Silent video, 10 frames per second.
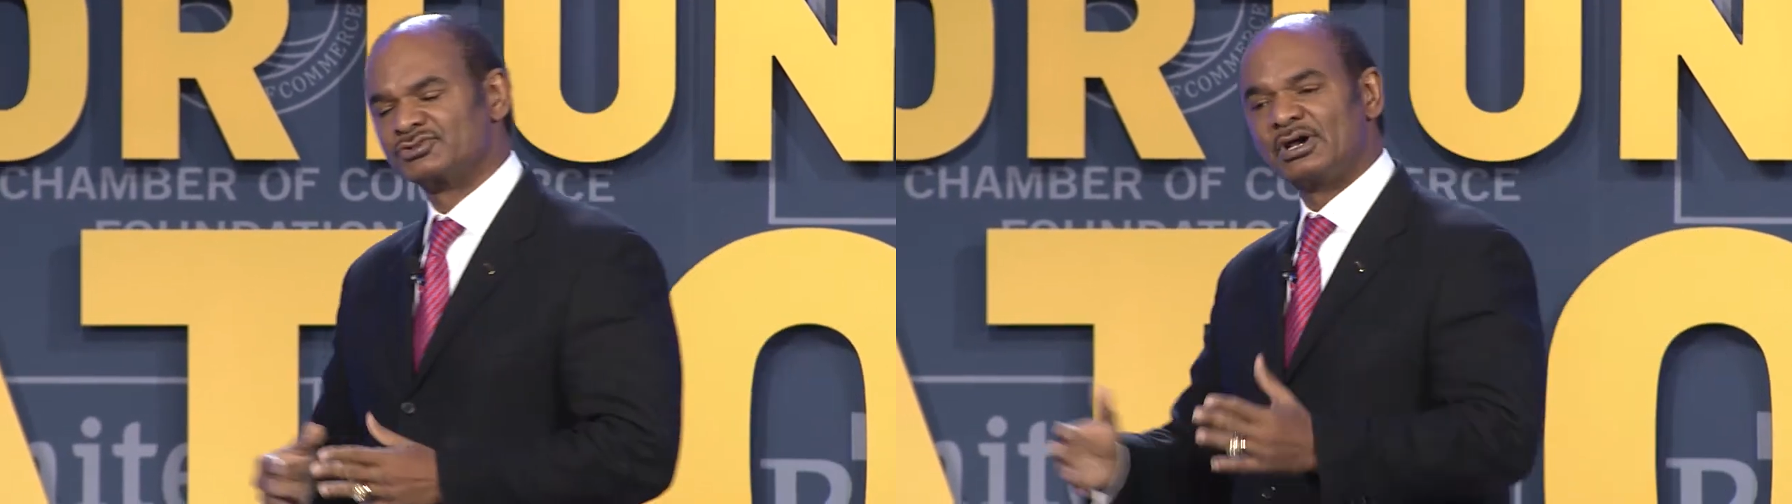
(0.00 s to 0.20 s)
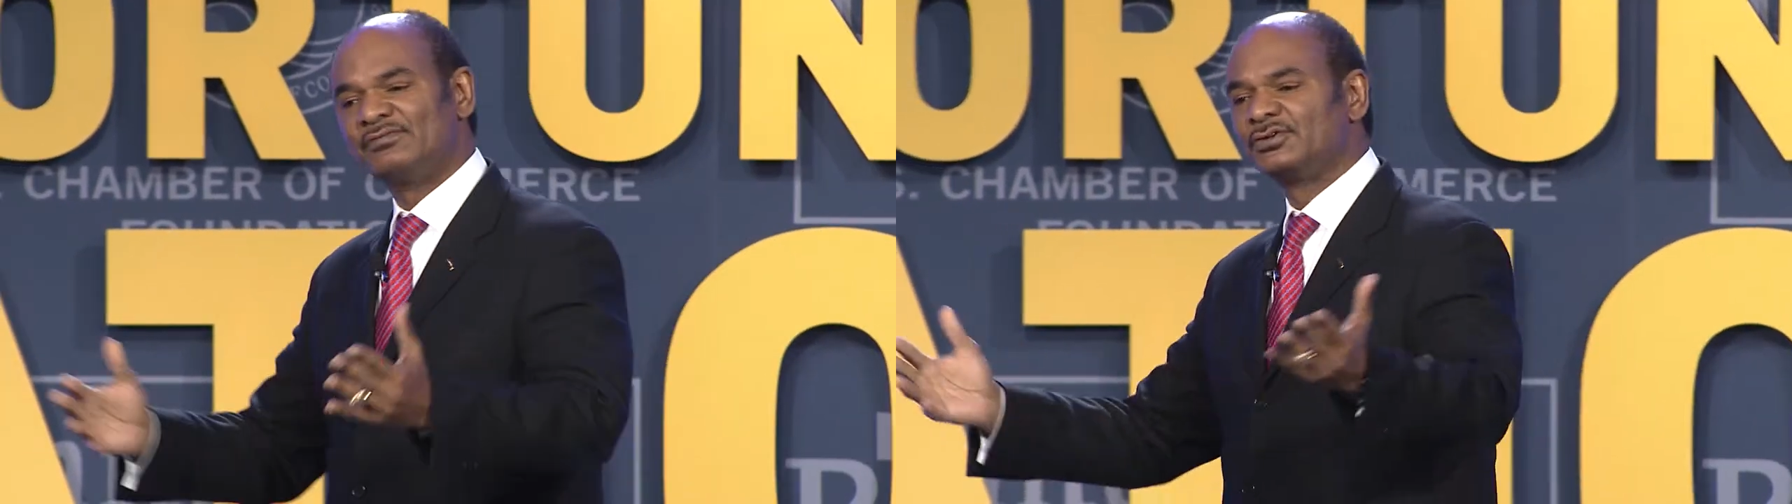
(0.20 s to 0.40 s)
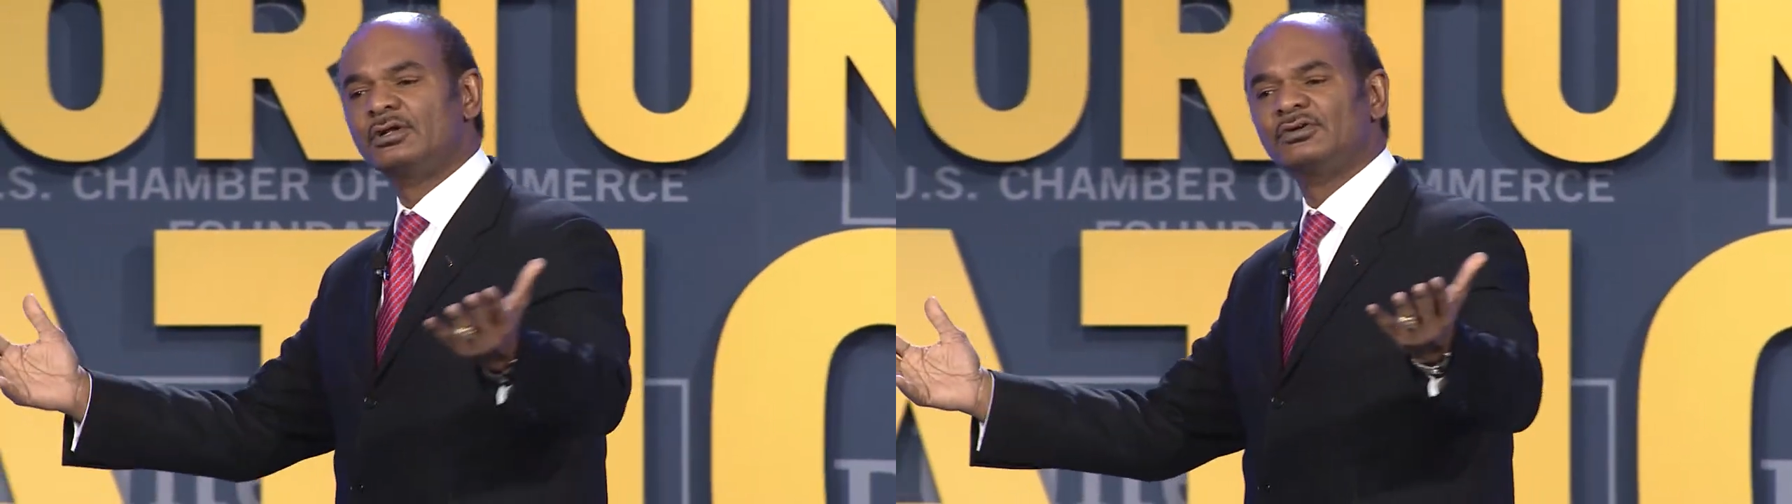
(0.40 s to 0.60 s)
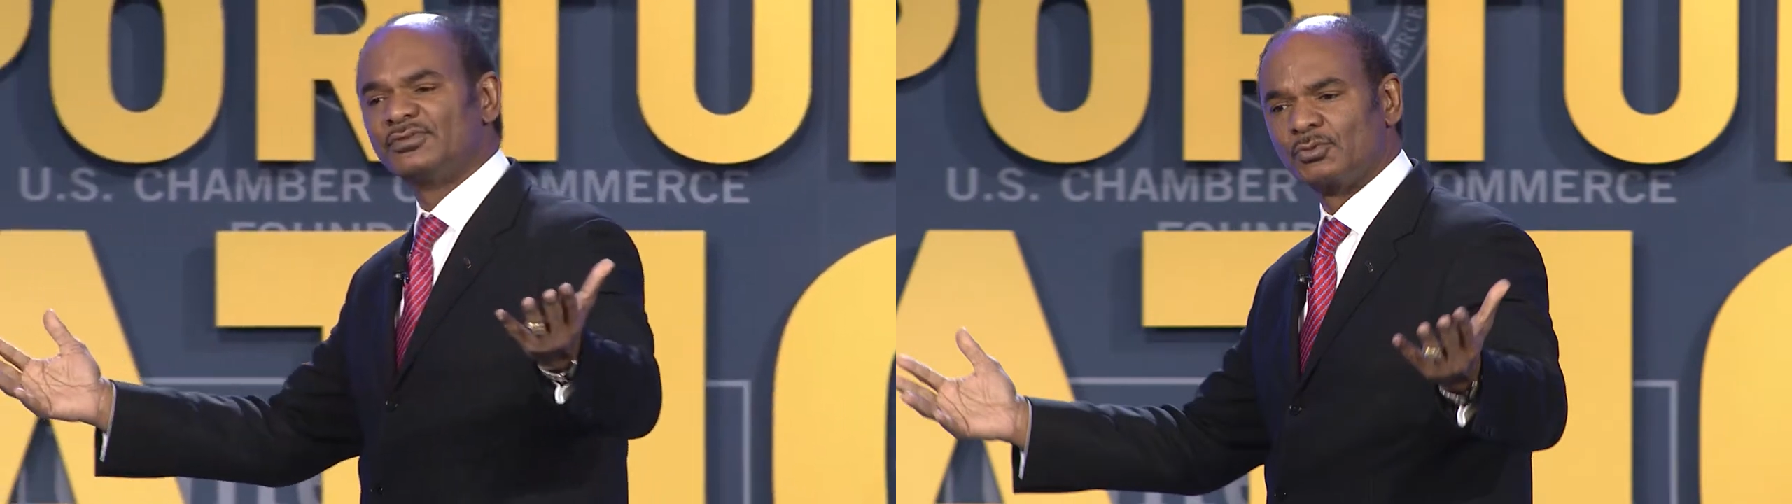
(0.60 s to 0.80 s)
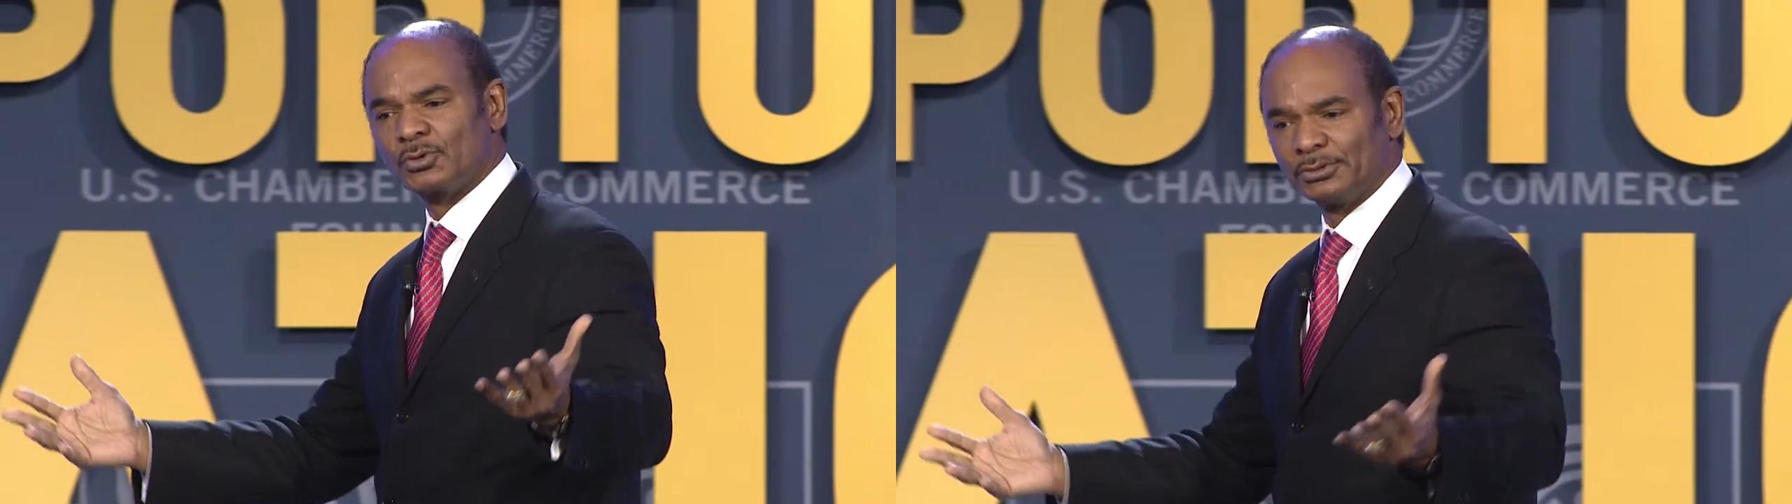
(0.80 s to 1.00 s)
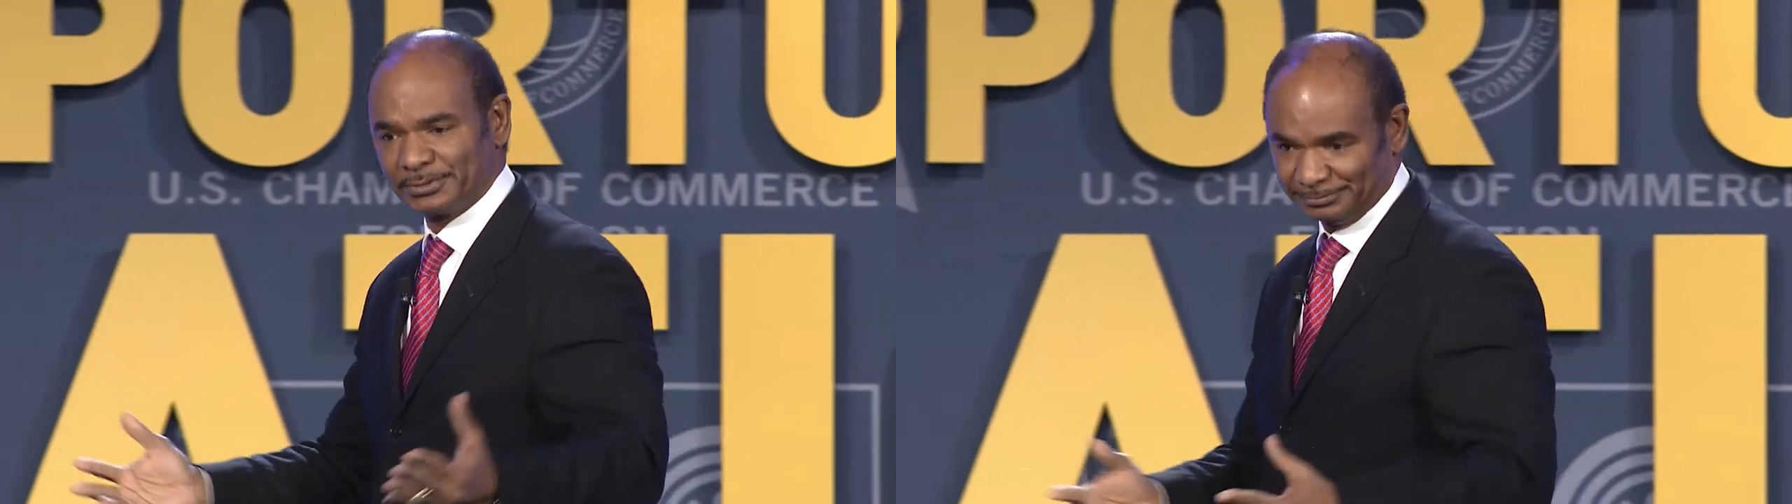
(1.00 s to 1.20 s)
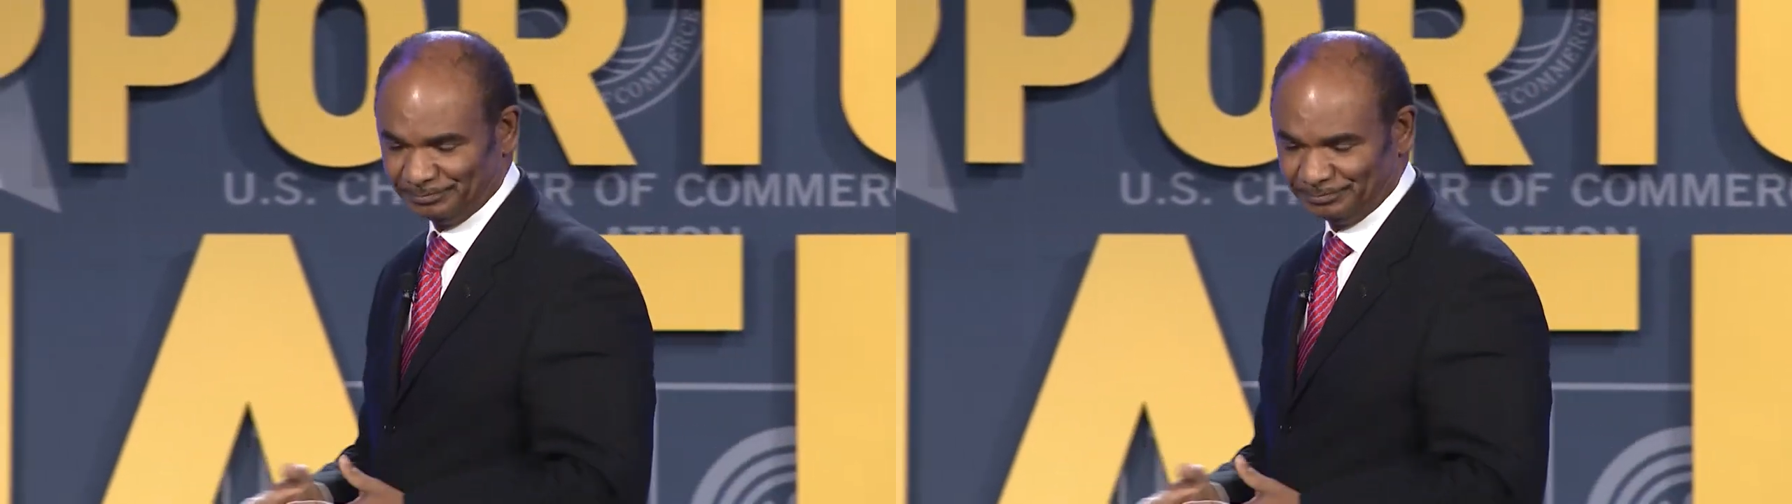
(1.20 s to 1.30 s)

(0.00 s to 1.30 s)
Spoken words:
Traveled all over the world.